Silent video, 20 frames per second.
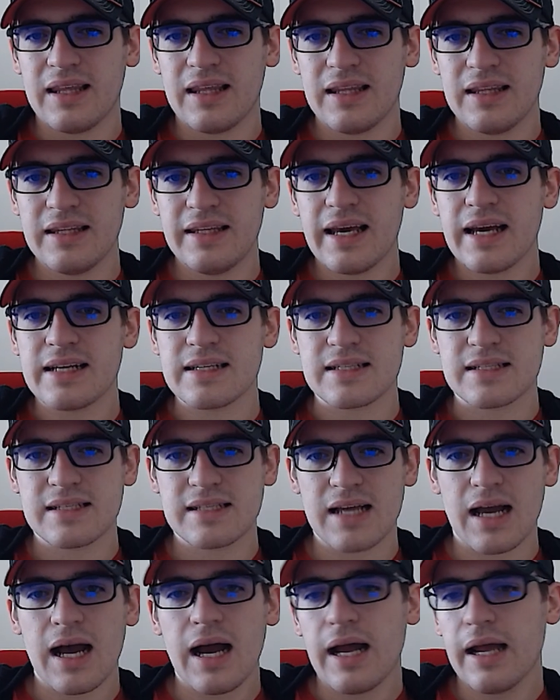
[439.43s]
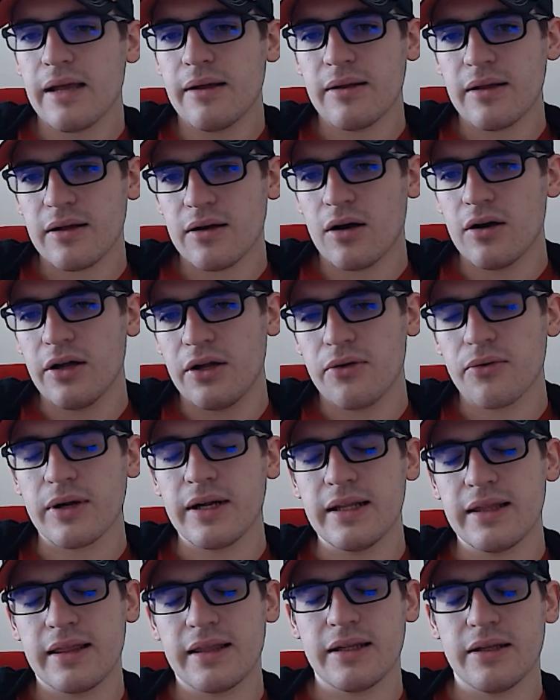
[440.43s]
yes, I
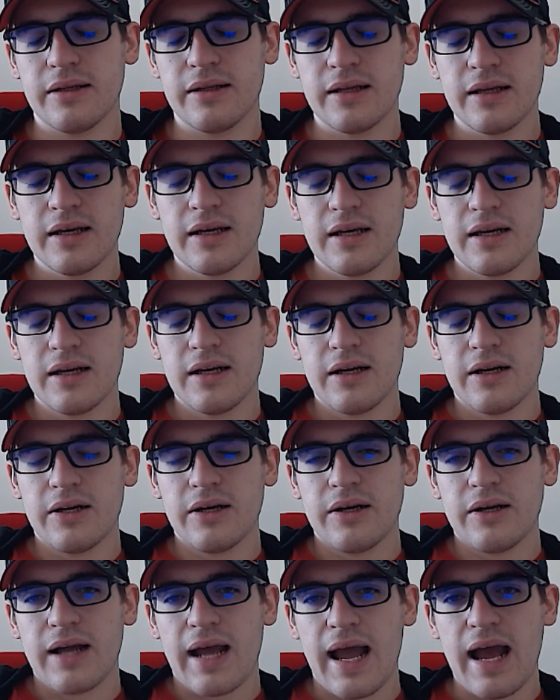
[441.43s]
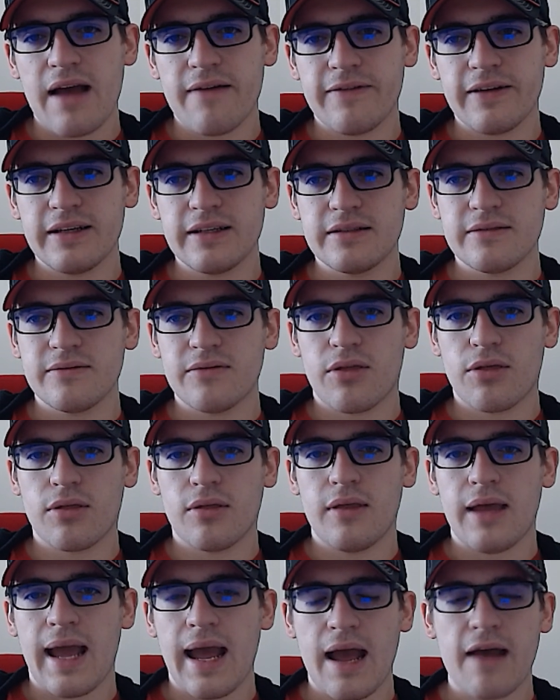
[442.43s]
agree, the having
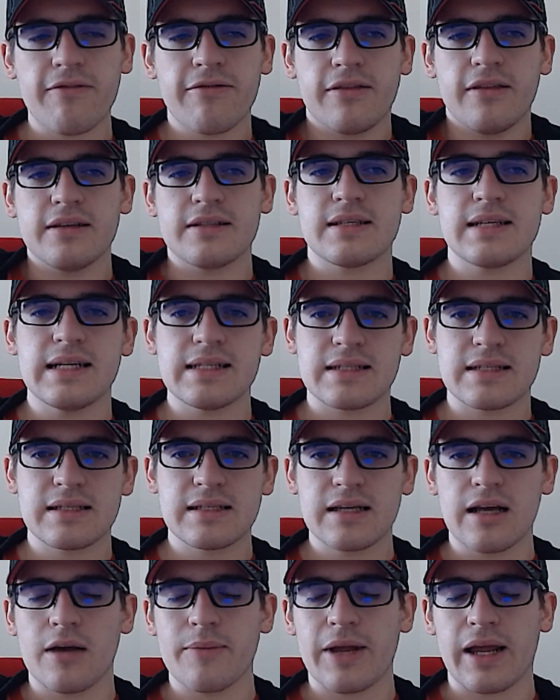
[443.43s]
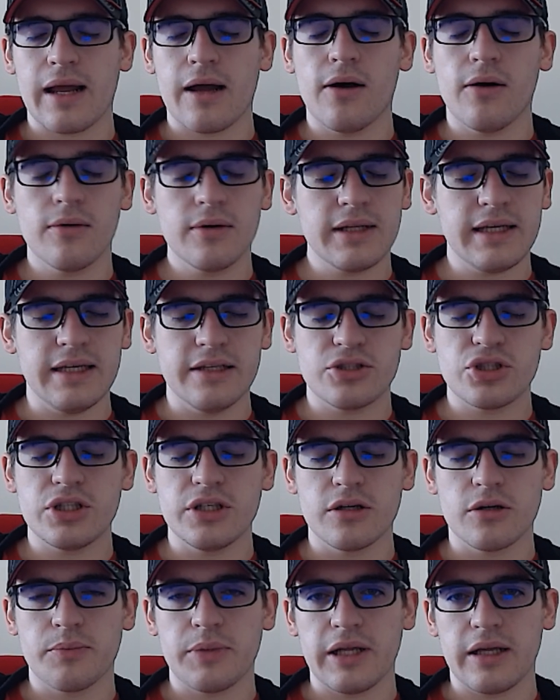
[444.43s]
half the sets coming out each
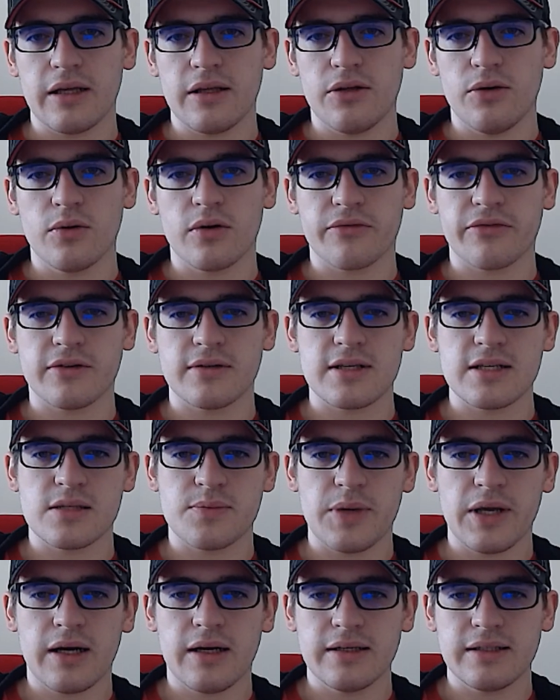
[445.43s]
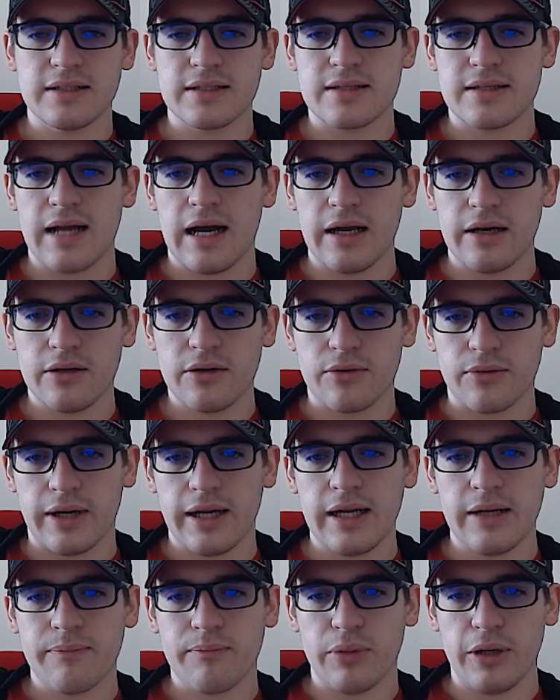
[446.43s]
year being Universes Beyond is not
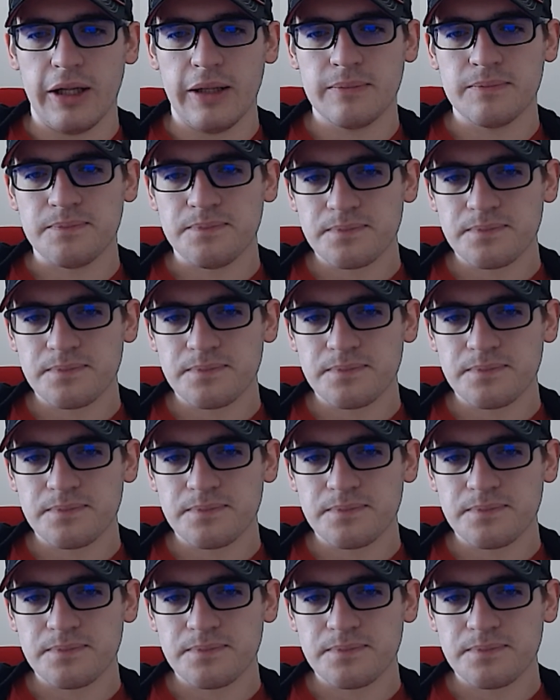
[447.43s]
great, but